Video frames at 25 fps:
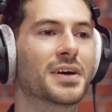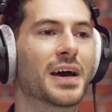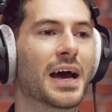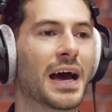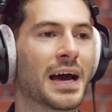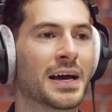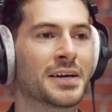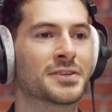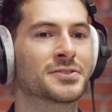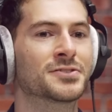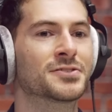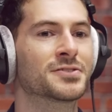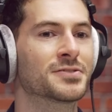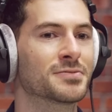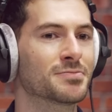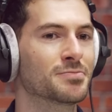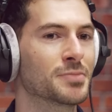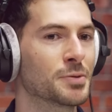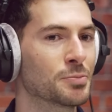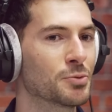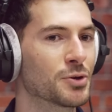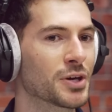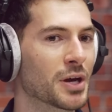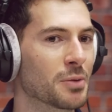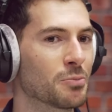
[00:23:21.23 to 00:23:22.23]
as
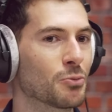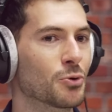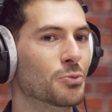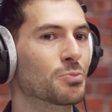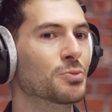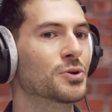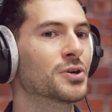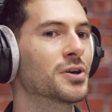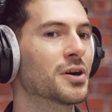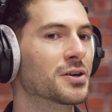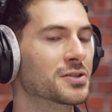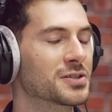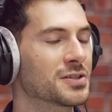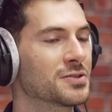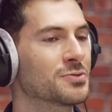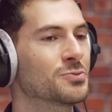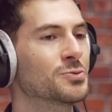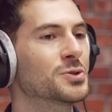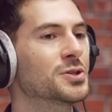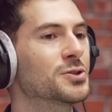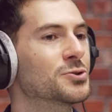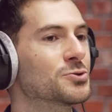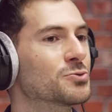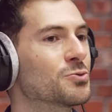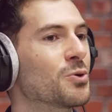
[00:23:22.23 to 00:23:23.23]
people get more productive
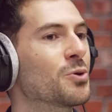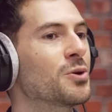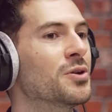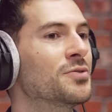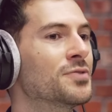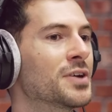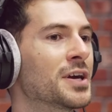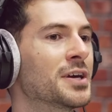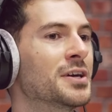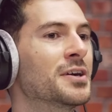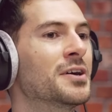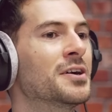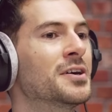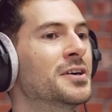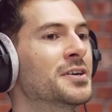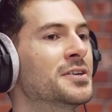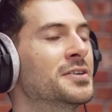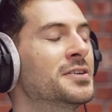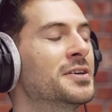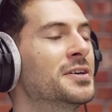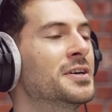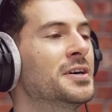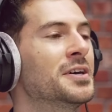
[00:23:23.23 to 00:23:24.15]
with this role of AI.